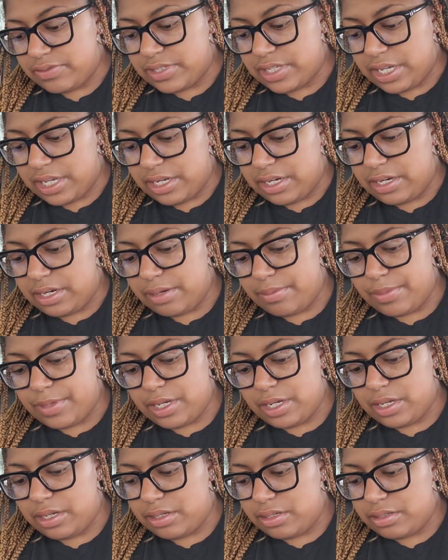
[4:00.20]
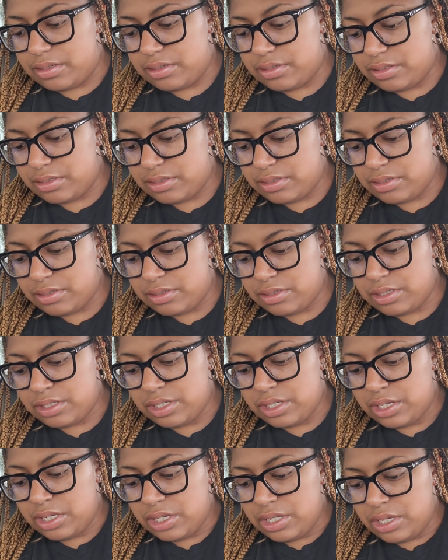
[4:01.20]
side. And I'm not
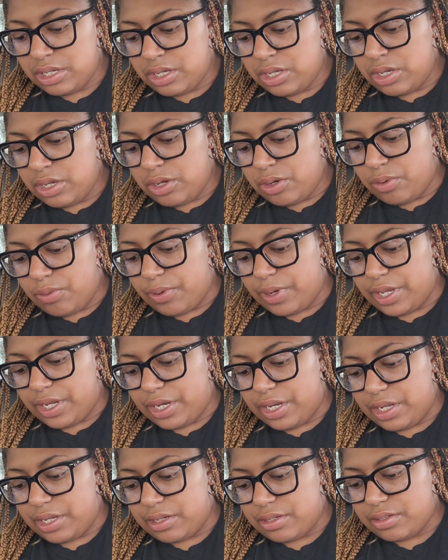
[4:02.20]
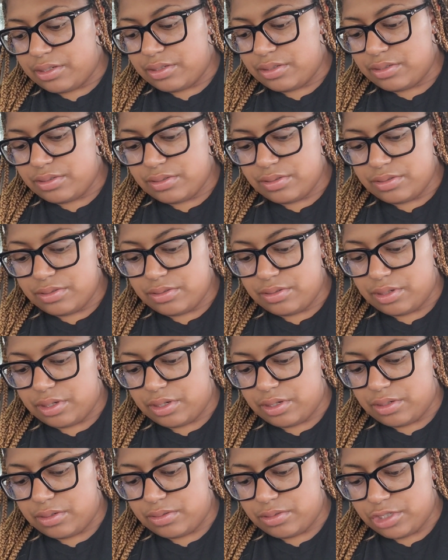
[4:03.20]
waiting.
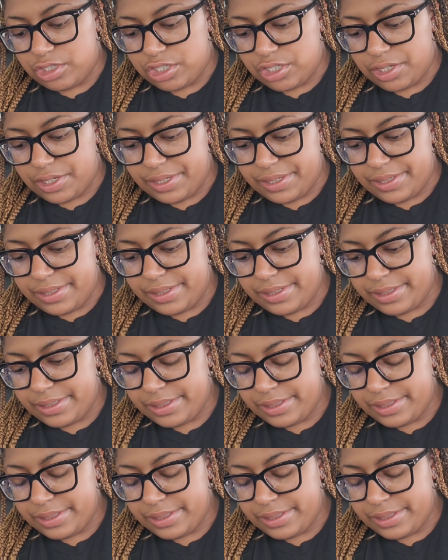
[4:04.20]
No, shit.